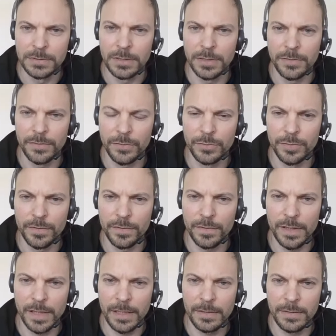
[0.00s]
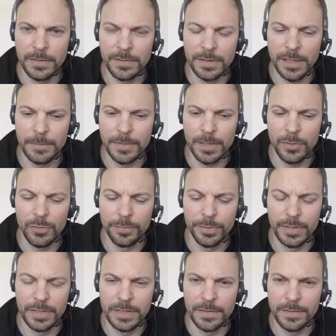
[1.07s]
in its current state, um, in our
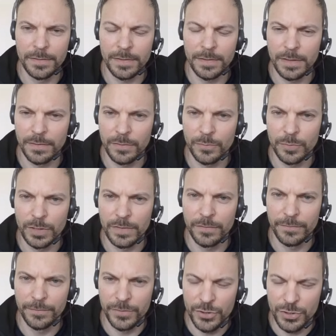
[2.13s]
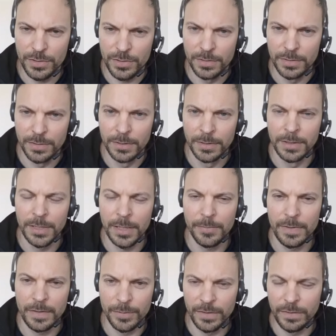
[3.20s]
opinion, that is not really sufficient. I
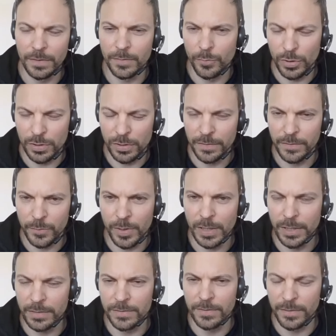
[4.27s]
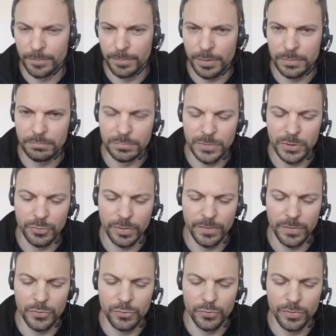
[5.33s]
mean, the business model is quite simple. You as
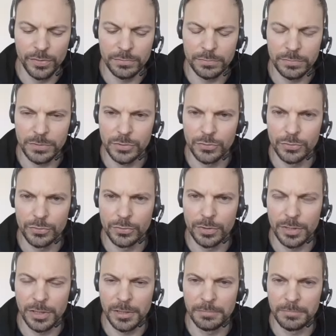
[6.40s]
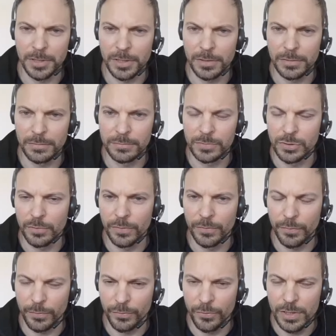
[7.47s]
a user, you um, get a service
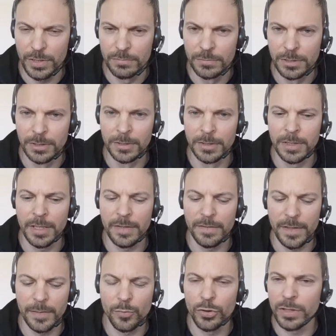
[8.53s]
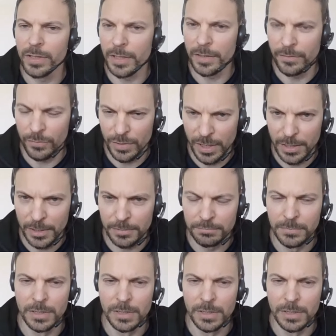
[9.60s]
for free and they monetize your data.